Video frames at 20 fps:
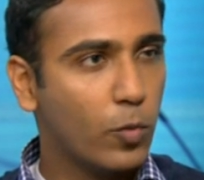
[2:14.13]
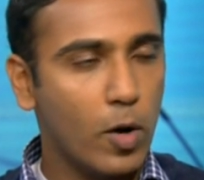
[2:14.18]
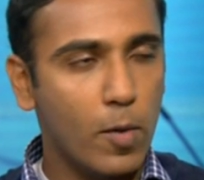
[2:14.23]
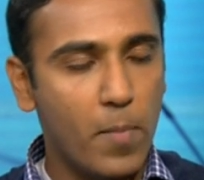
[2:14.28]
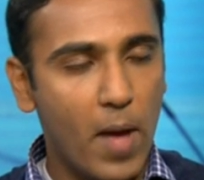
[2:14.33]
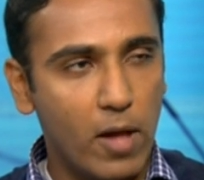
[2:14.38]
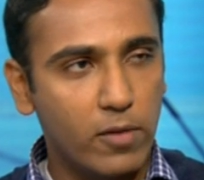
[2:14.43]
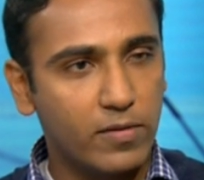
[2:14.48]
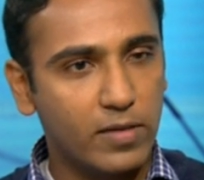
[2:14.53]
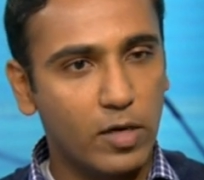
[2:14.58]
we were
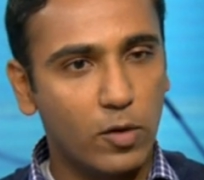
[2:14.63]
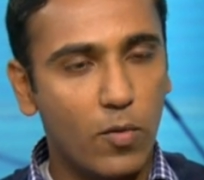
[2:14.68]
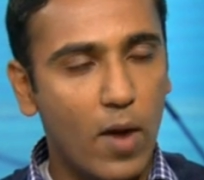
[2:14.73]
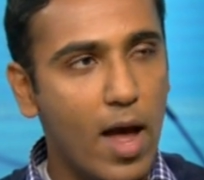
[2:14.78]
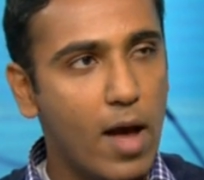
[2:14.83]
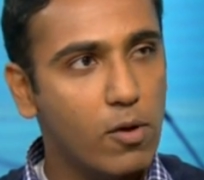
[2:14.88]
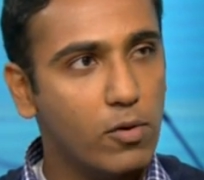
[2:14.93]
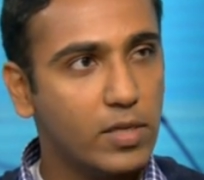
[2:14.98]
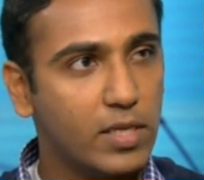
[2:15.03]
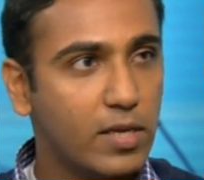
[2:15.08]
bouncing
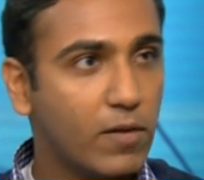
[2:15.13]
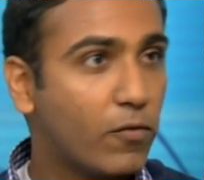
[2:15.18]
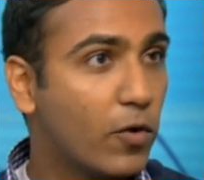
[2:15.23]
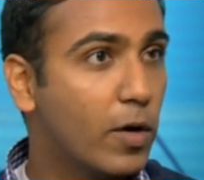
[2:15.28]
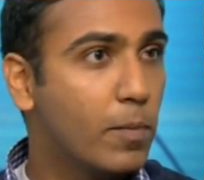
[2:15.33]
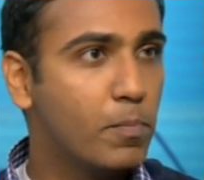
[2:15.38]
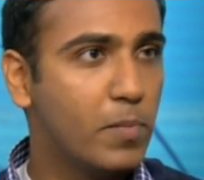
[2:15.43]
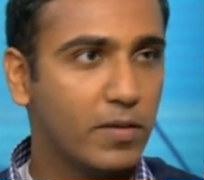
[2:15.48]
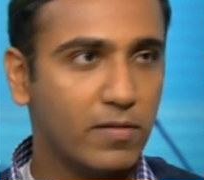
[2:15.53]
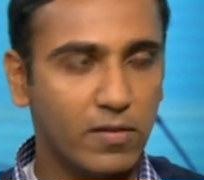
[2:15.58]
around
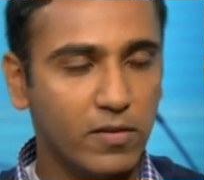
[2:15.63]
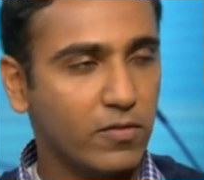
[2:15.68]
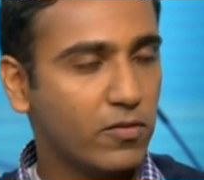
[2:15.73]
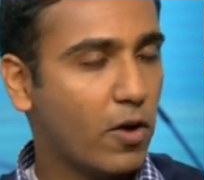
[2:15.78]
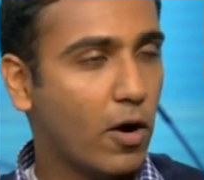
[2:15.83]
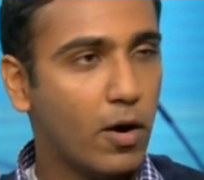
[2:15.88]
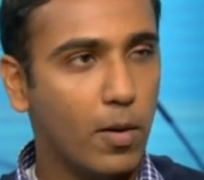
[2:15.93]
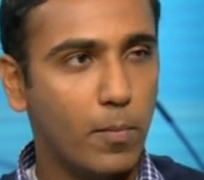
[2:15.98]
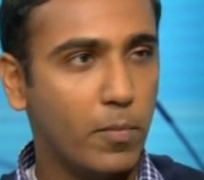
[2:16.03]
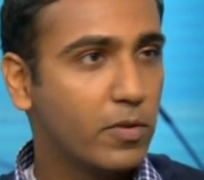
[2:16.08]
different business
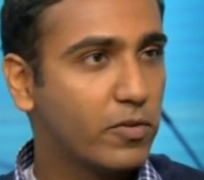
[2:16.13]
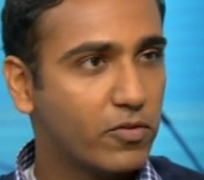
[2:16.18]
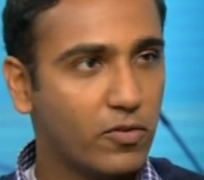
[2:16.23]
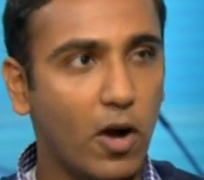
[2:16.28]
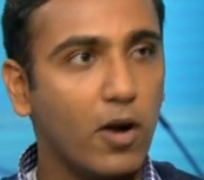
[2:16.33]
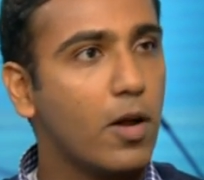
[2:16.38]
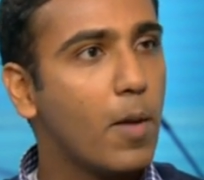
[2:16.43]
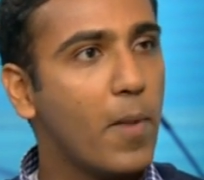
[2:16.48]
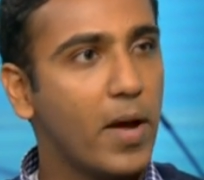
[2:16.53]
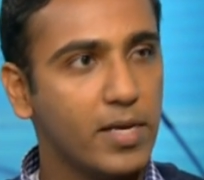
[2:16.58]
start-
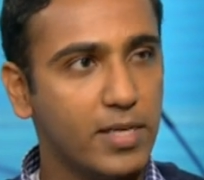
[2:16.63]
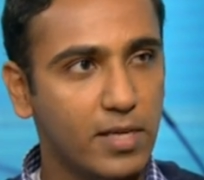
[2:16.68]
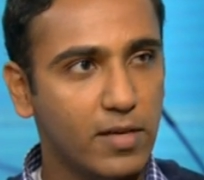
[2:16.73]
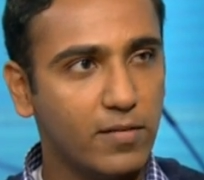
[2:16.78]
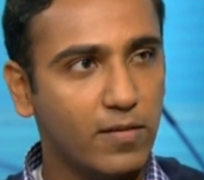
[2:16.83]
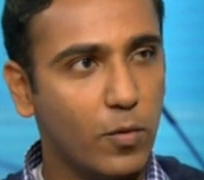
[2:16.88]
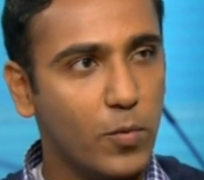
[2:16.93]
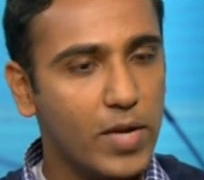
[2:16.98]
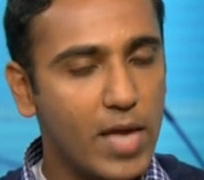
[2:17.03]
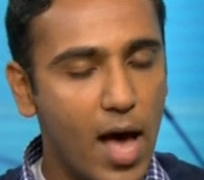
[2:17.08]
startup
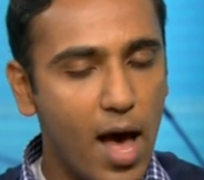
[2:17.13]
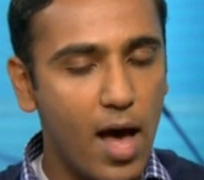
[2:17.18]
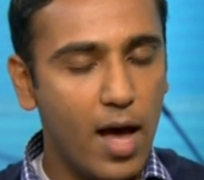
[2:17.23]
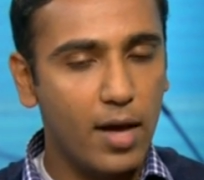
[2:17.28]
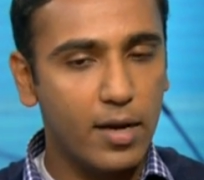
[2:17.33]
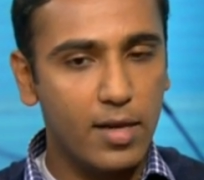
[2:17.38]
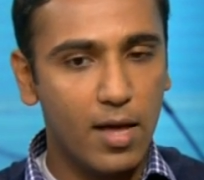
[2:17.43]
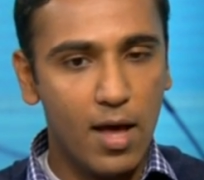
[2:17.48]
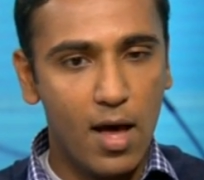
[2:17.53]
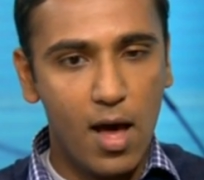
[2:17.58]
ideas that we
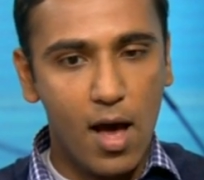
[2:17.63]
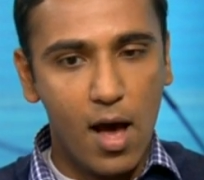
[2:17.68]
had.